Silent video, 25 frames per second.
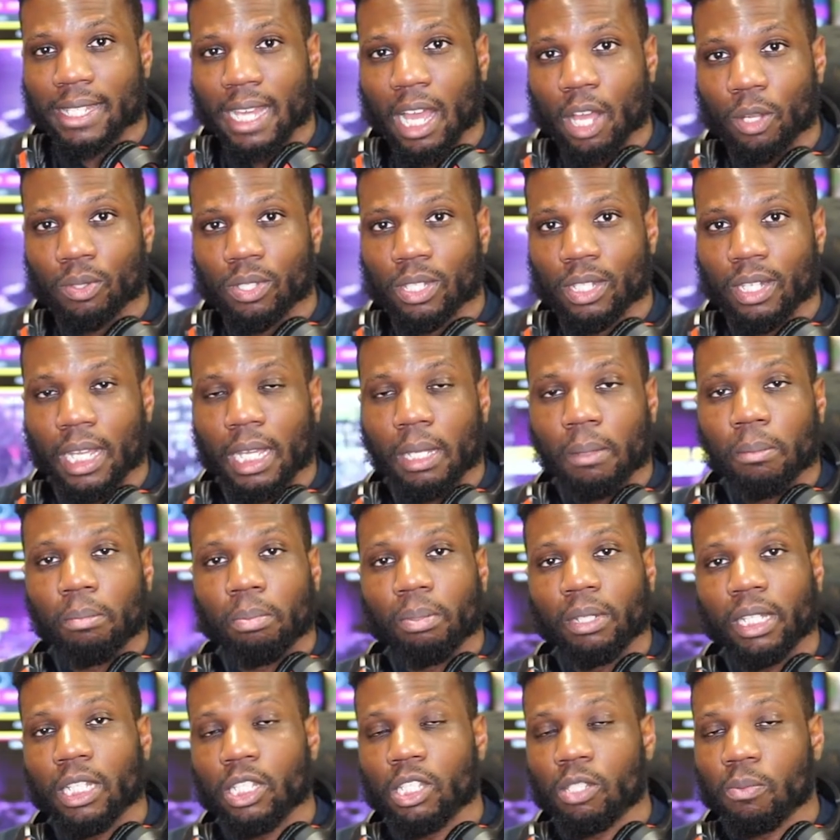out today,
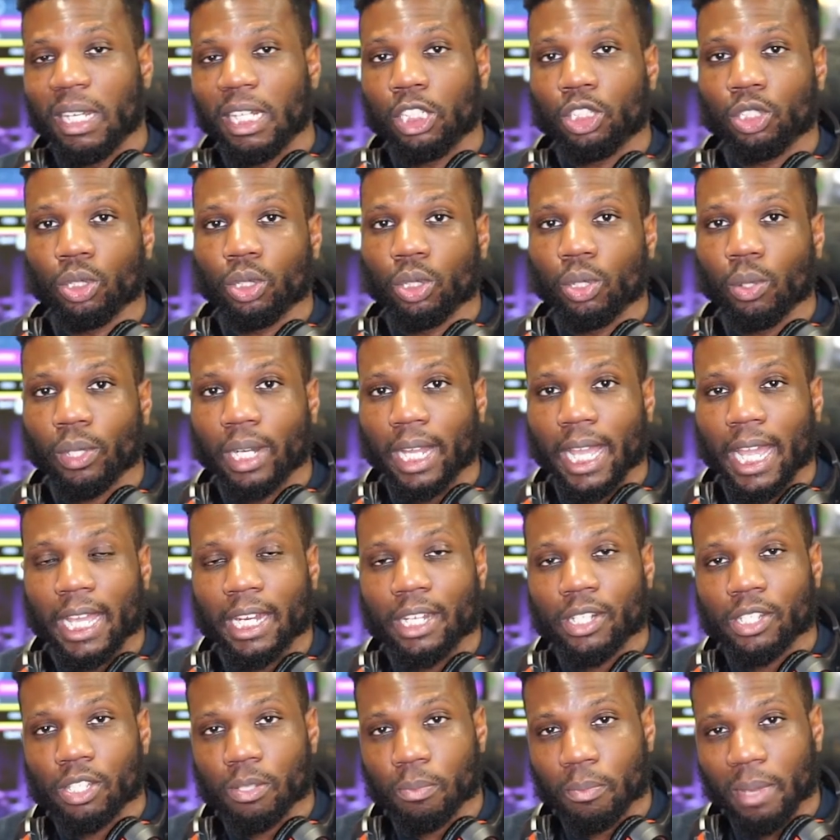please make sure you go
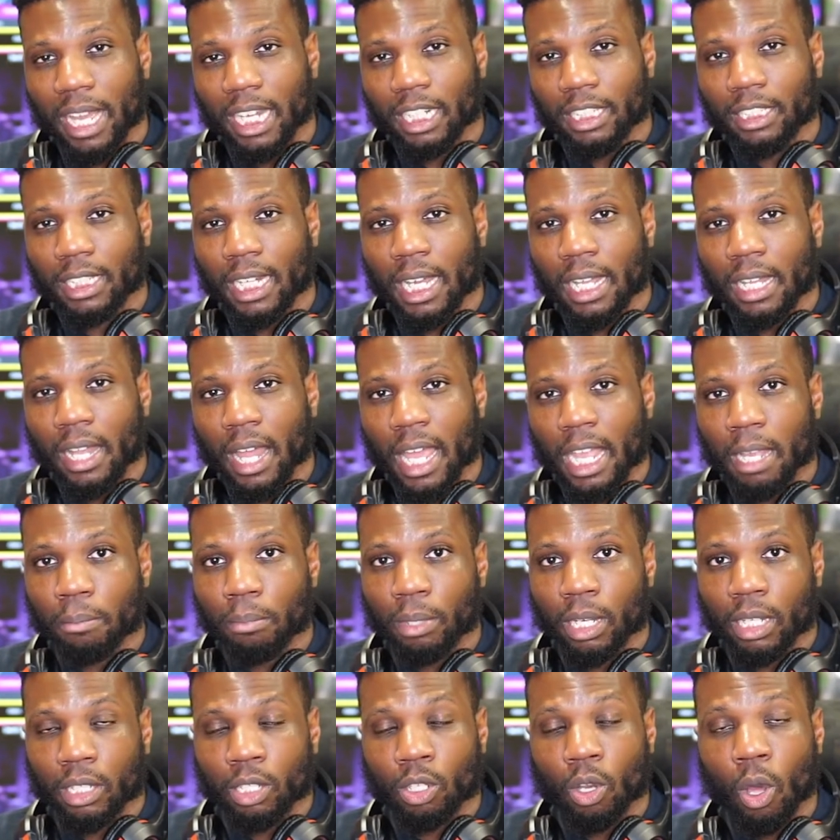ahead and smash that like
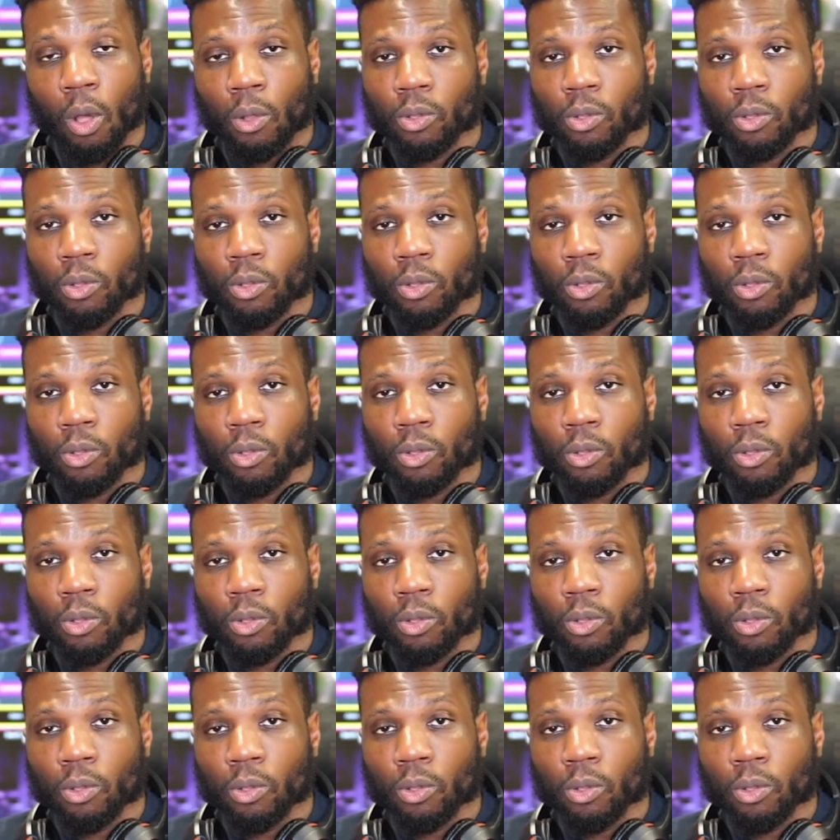button.